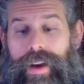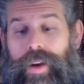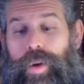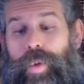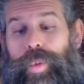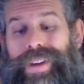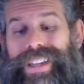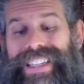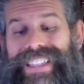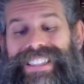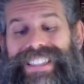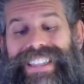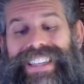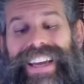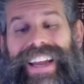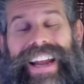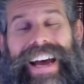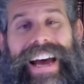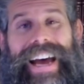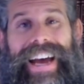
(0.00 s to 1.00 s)
We need to
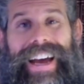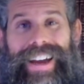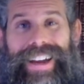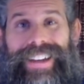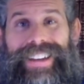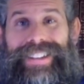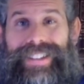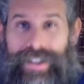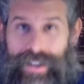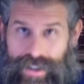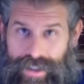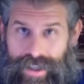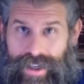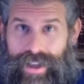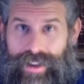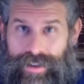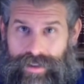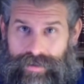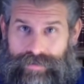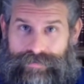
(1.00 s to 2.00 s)
get high
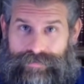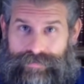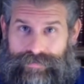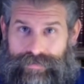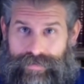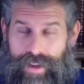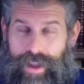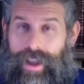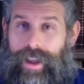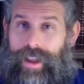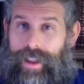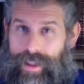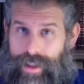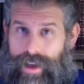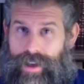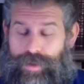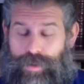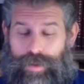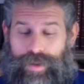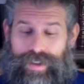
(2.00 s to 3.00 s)
together.
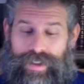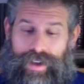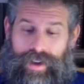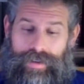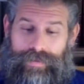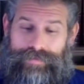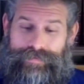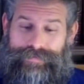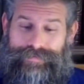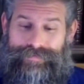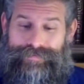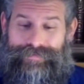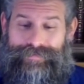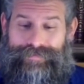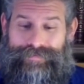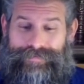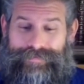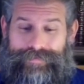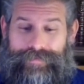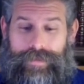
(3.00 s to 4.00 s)
That's what's up.
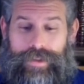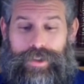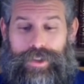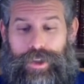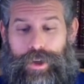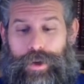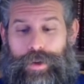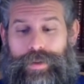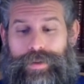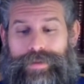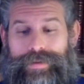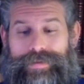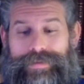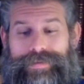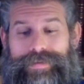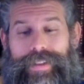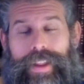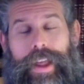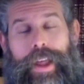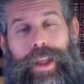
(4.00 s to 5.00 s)
So
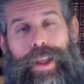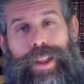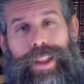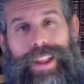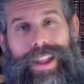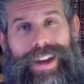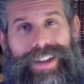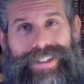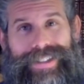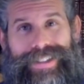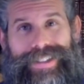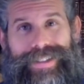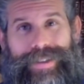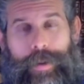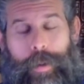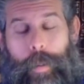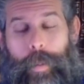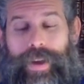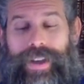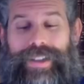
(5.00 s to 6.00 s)
let's,
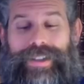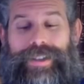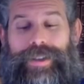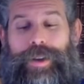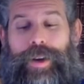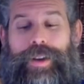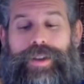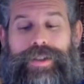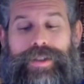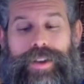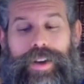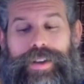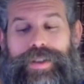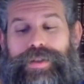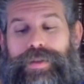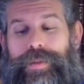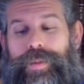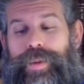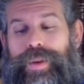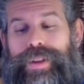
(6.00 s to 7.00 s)
because it all starts
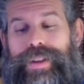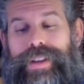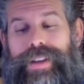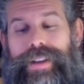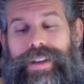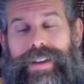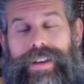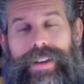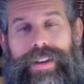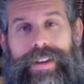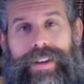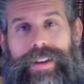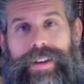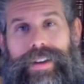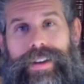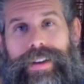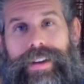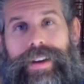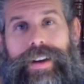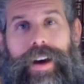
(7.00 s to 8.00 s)
from within,
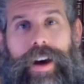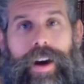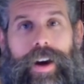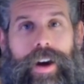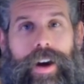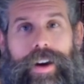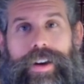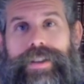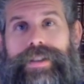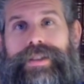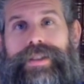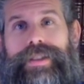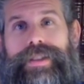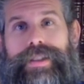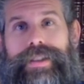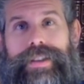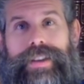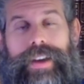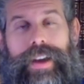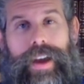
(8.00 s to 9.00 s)
our hearts
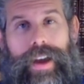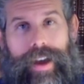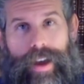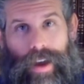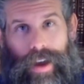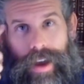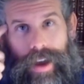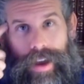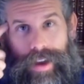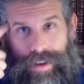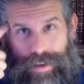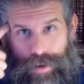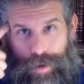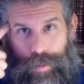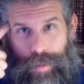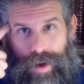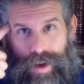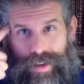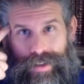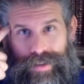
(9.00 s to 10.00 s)
and our
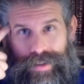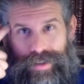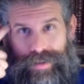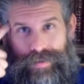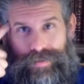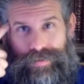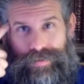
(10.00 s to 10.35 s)
minds.